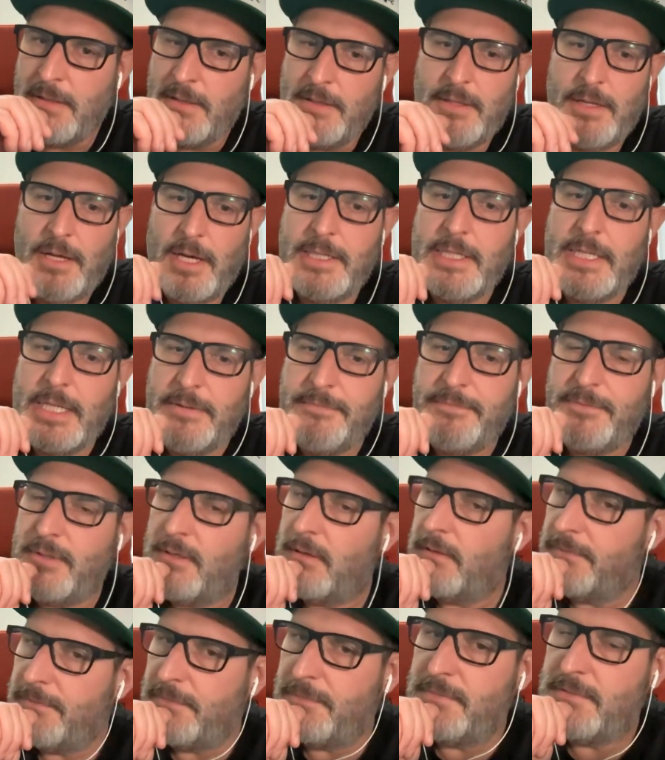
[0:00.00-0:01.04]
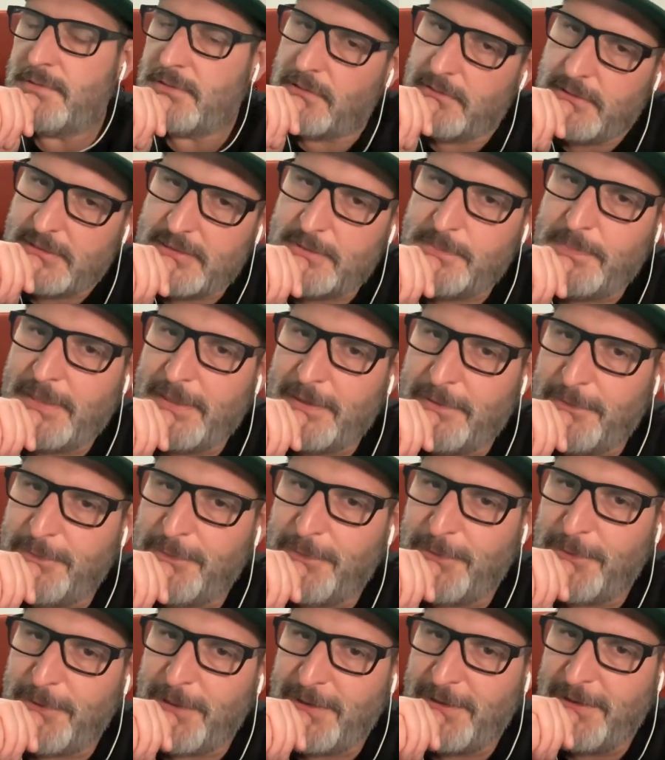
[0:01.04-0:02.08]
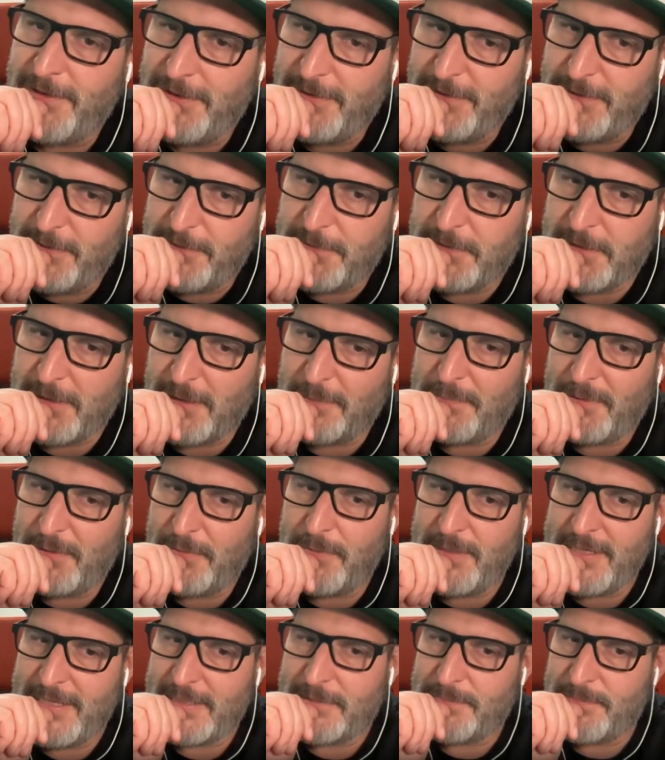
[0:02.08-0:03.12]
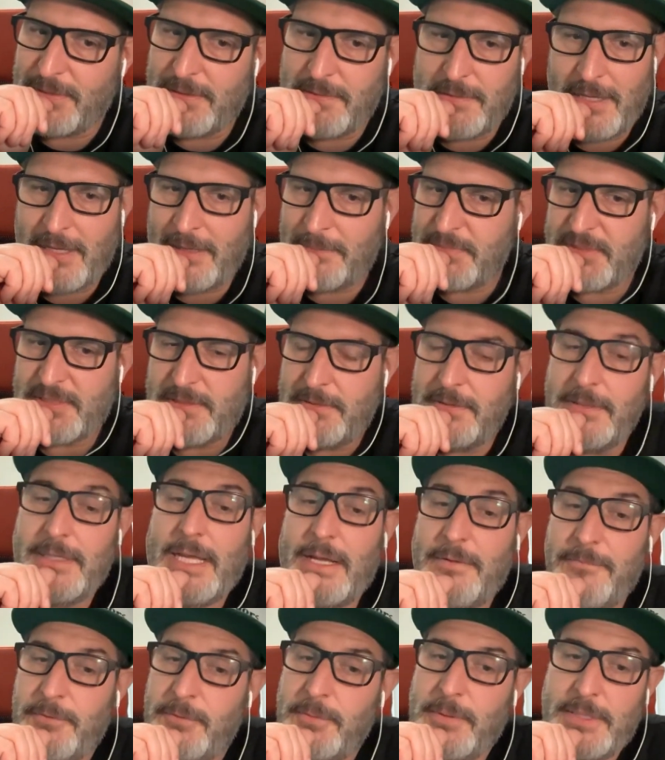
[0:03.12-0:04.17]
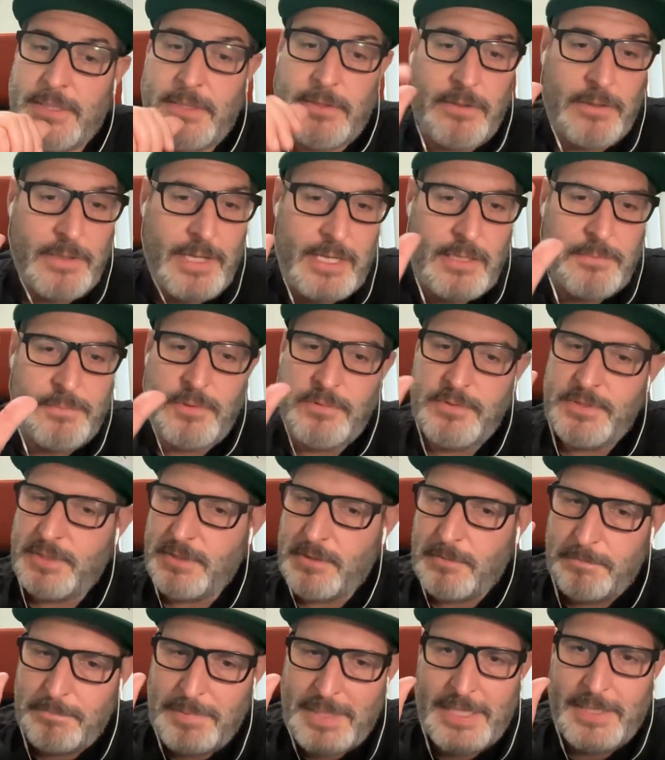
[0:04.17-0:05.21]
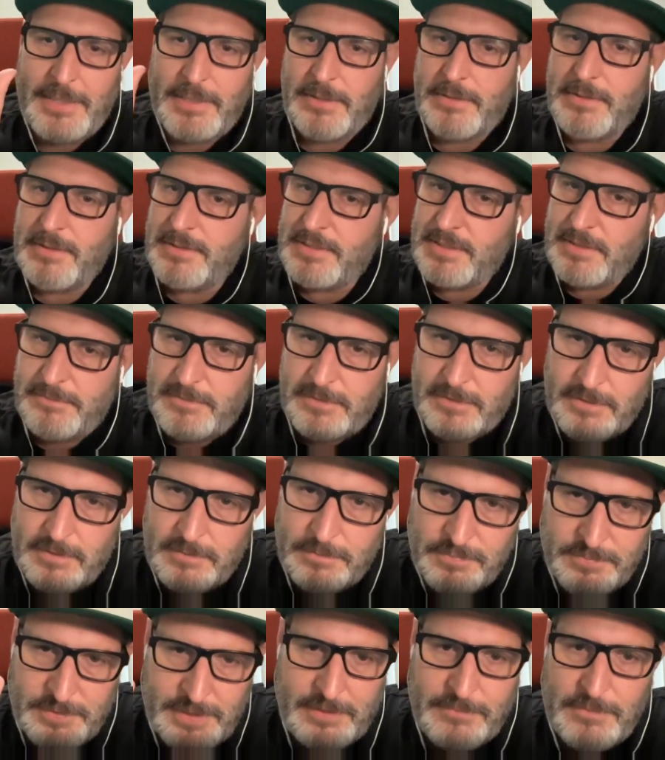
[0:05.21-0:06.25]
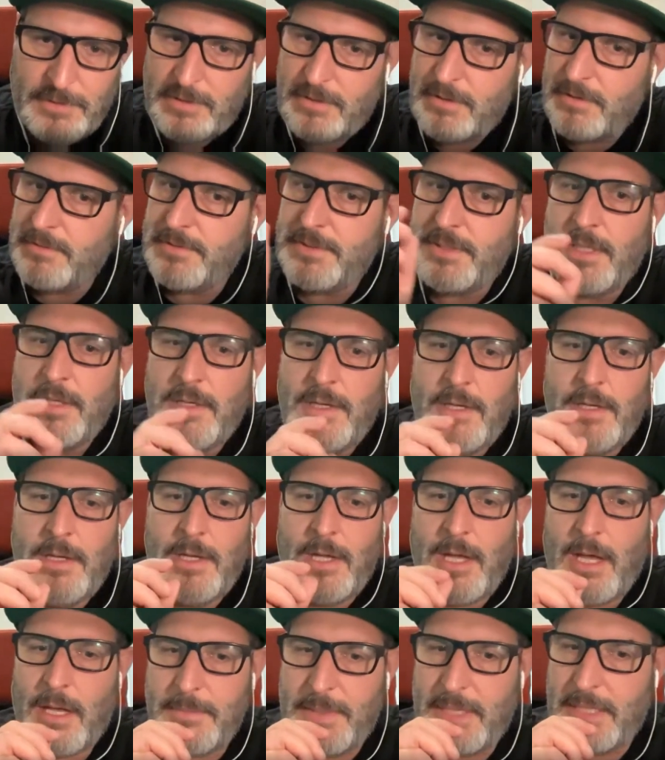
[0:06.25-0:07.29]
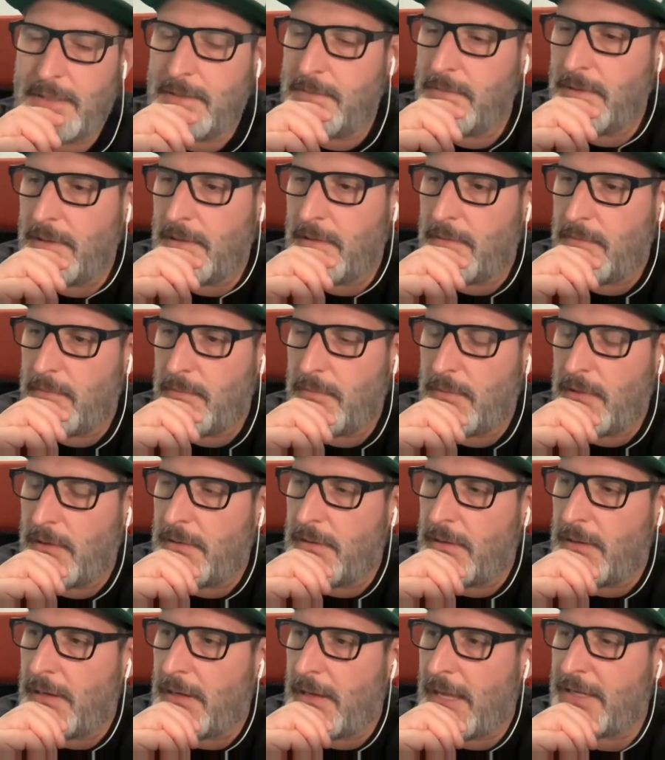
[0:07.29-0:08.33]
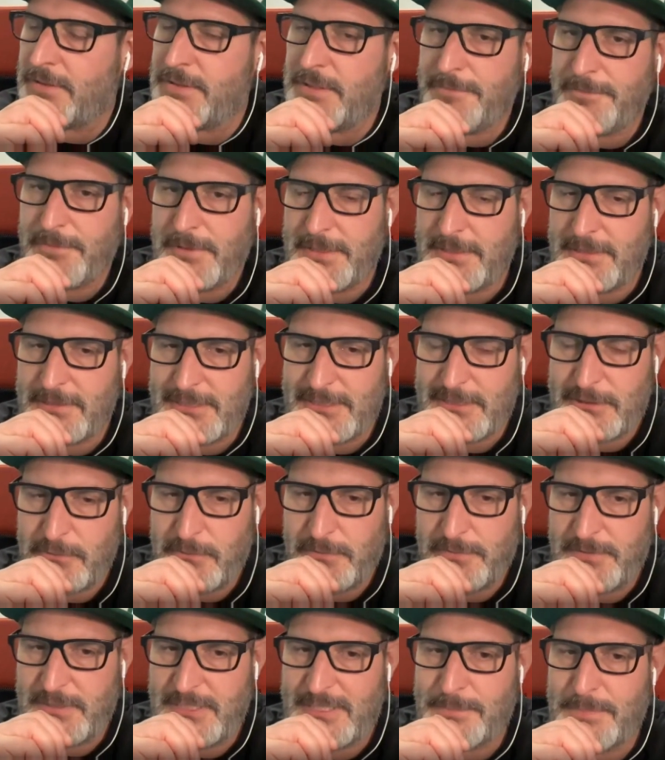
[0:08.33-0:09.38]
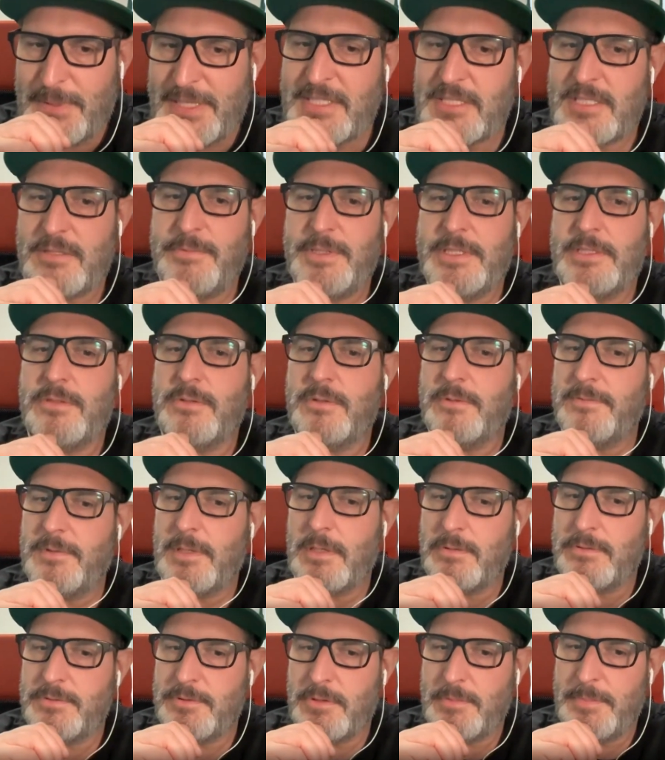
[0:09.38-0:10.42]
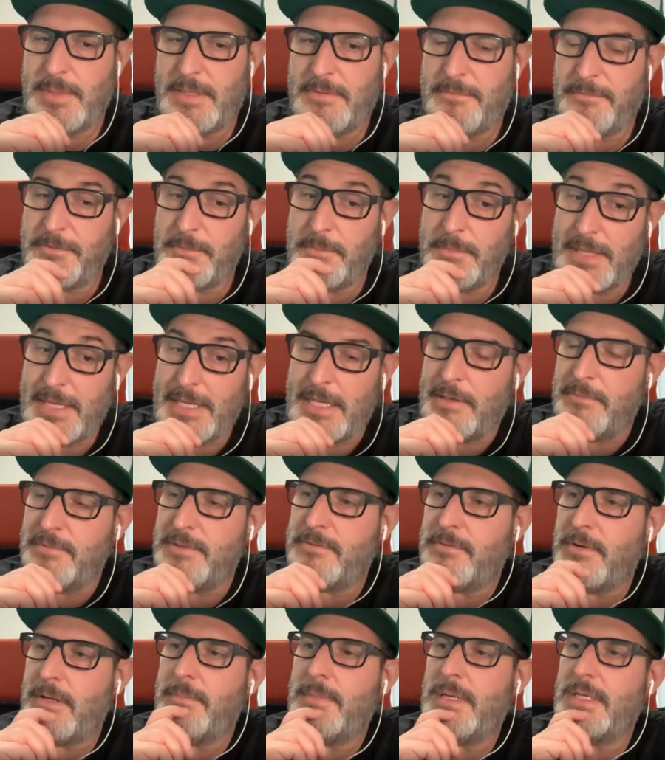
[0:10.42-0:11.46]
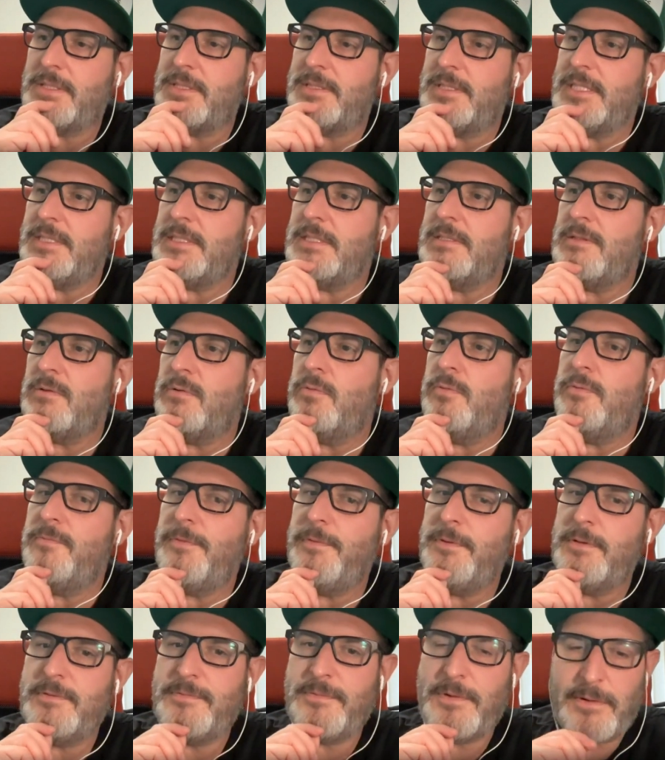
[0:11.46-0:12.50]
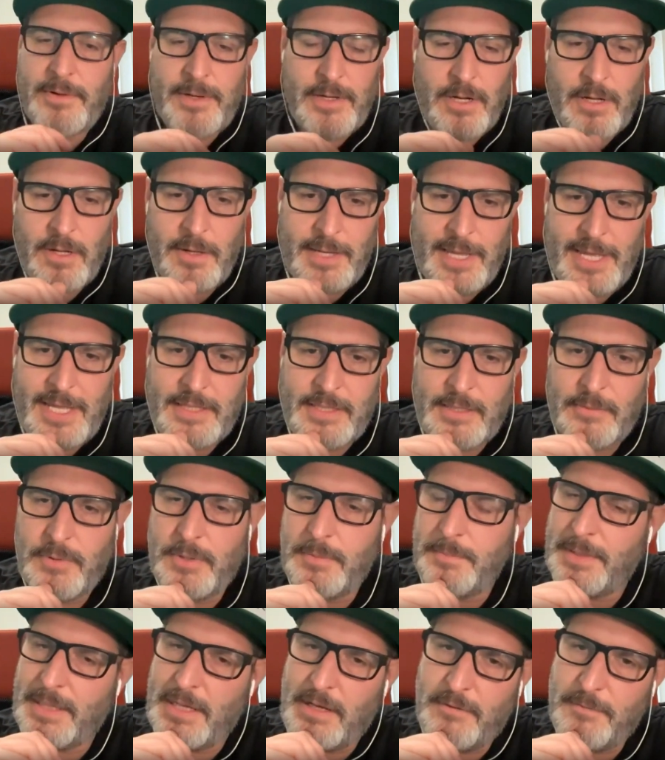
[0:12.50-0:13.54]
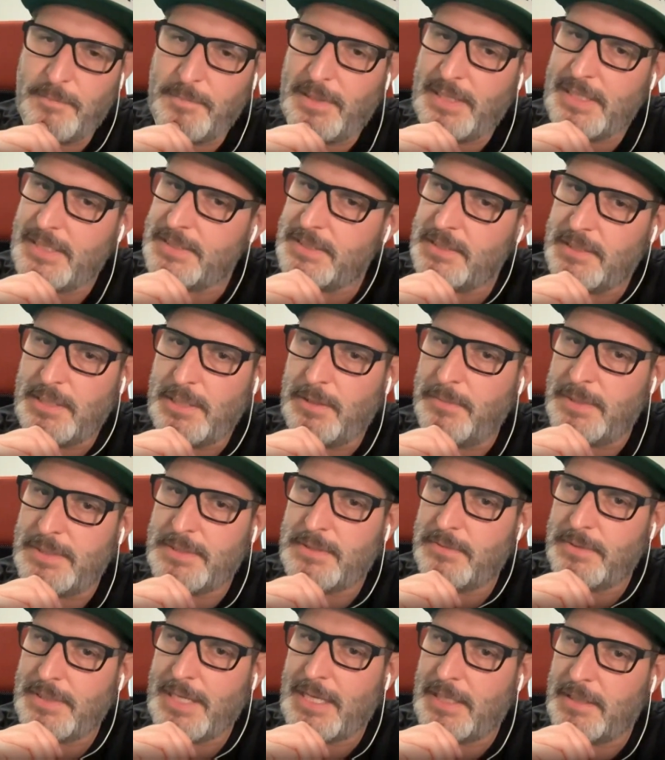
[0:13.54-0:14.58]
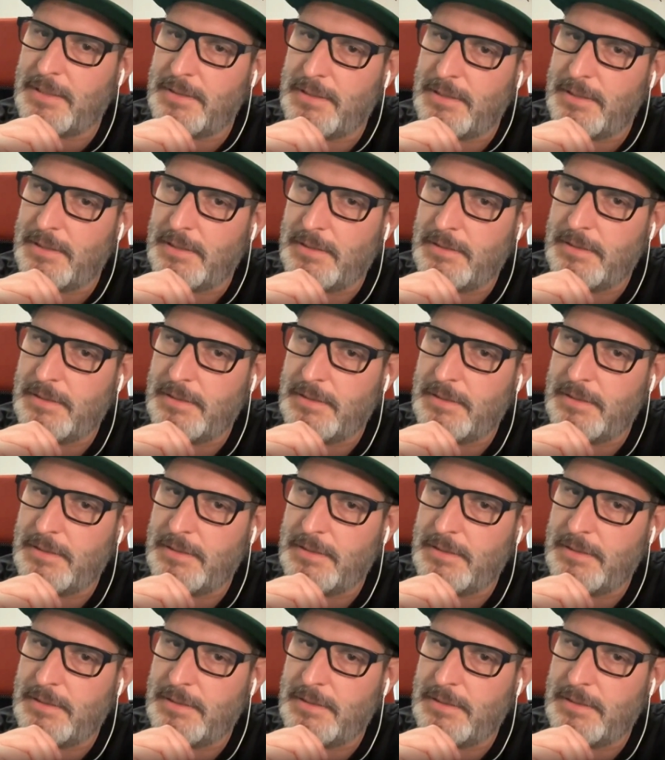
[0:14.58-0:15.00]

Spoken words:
I lived off, so to speak, for a couple of weeks. But absolutely everywhere, you've got edibles, you've got baked goods, you've got pre-rolls. I mean, how do you find this sort of dispensary sort of culture? I mean, for me, it was very much, this all feels very high-end. It wouldn't be out of place in the US or Canada.